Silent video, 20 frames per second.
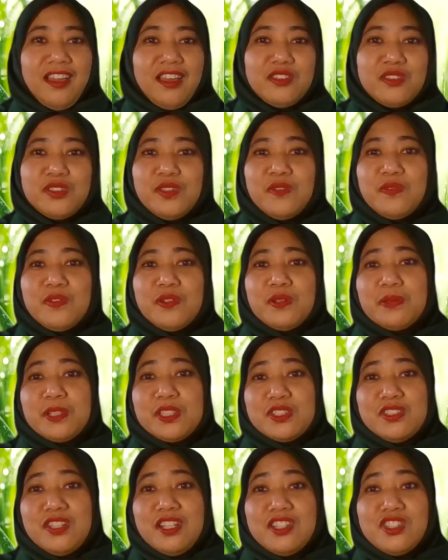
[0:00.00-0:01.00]
at different
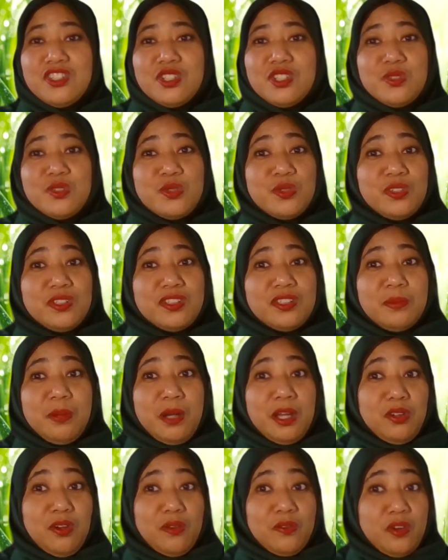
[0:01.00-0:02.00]
masajid during the
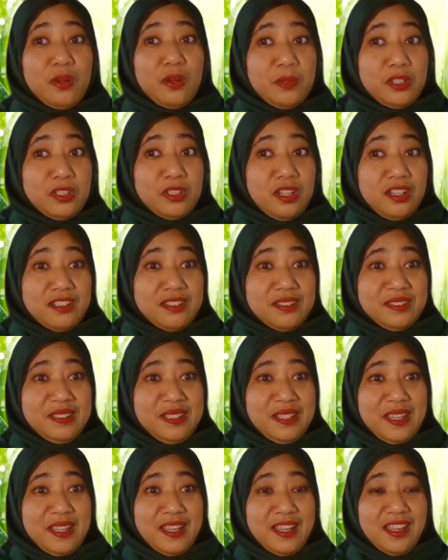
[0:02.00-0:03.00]
month of Ramadan,
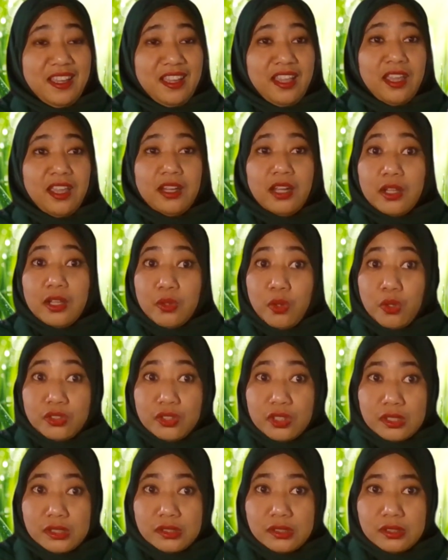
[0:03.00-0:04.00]
and I
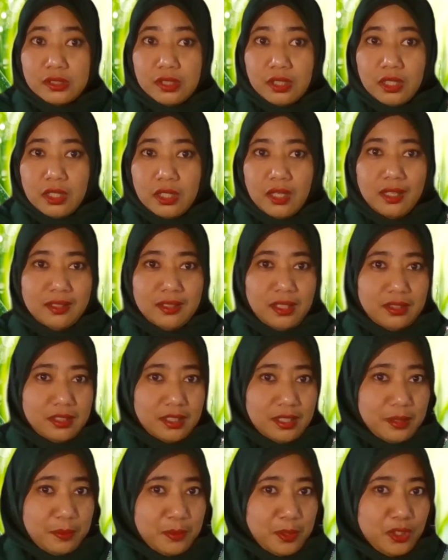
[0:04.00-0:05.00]
noticed that
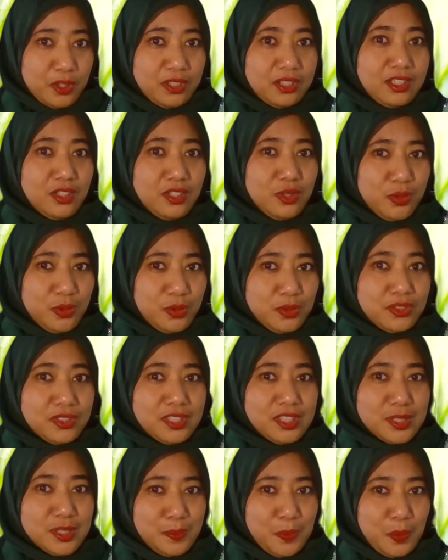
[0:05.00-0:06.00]
the community used
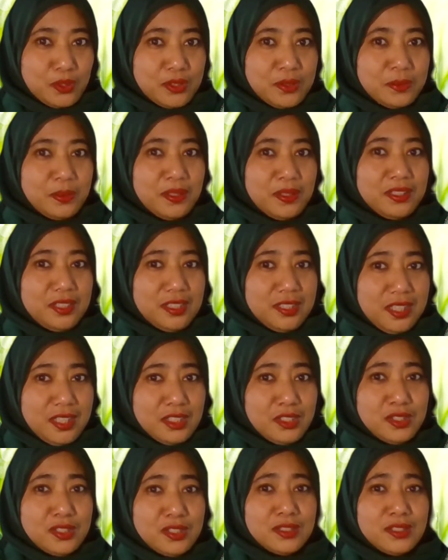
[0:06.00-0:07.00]
disposable
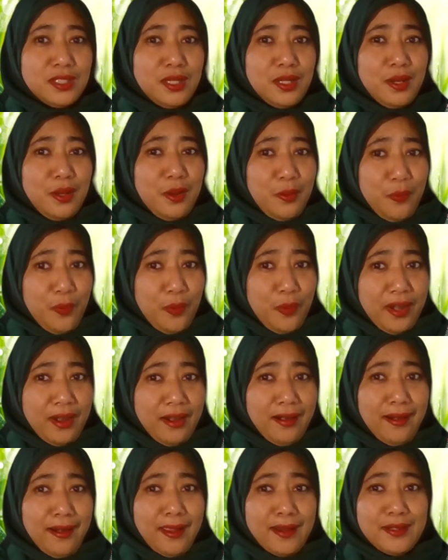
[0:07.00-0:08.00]

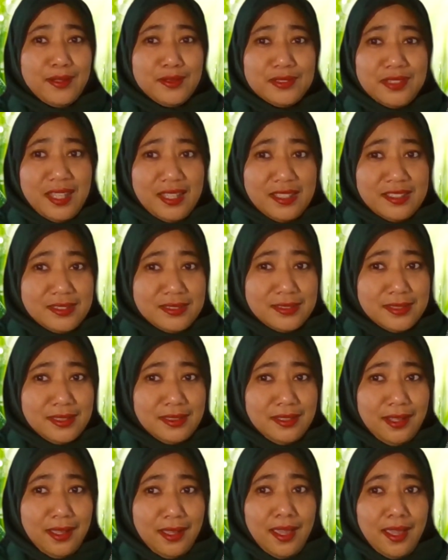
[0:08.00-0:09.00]
disware and
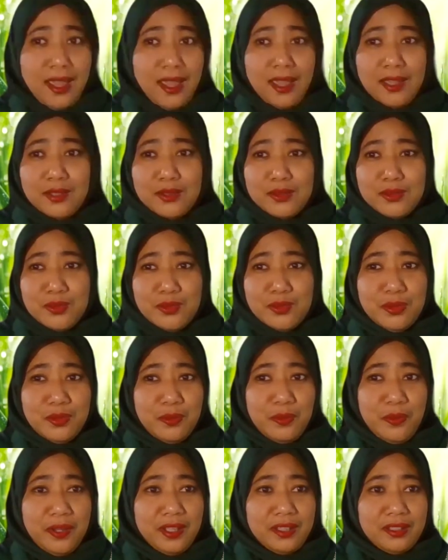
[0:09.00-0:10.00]
utensil and threw
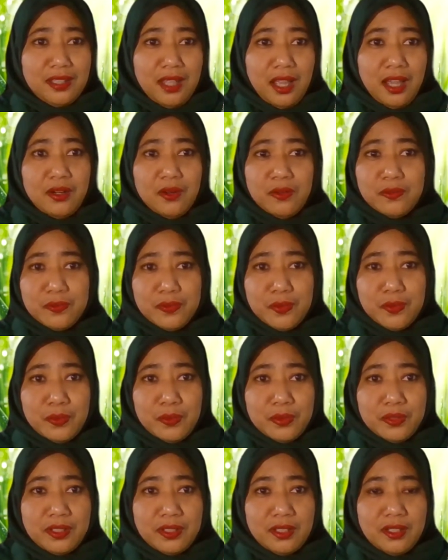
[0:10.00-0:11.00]
away a lot of
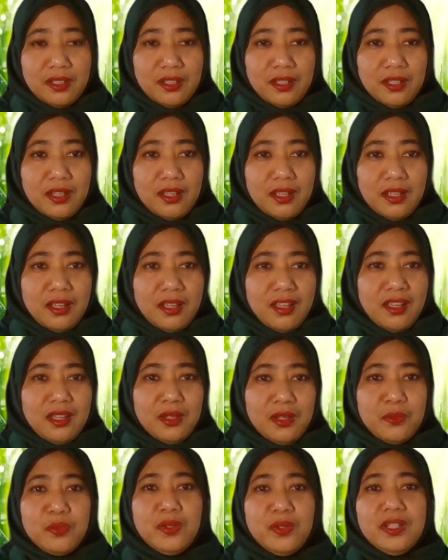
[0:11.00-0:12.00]
food.
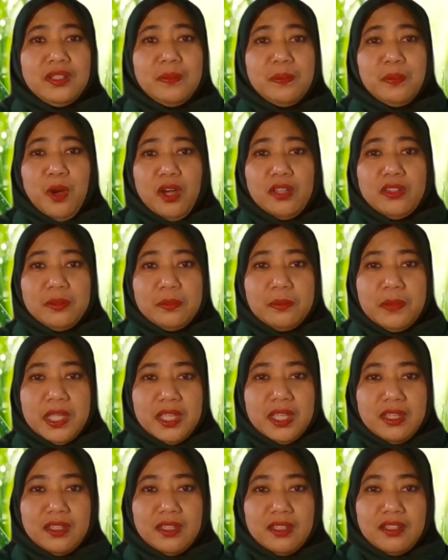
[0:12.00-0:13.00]
It really bothered
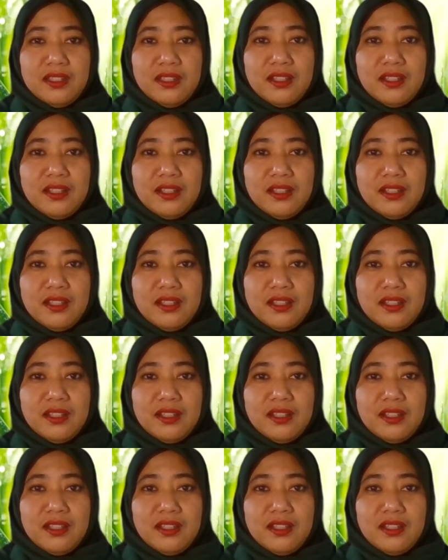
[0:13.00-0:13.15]
me.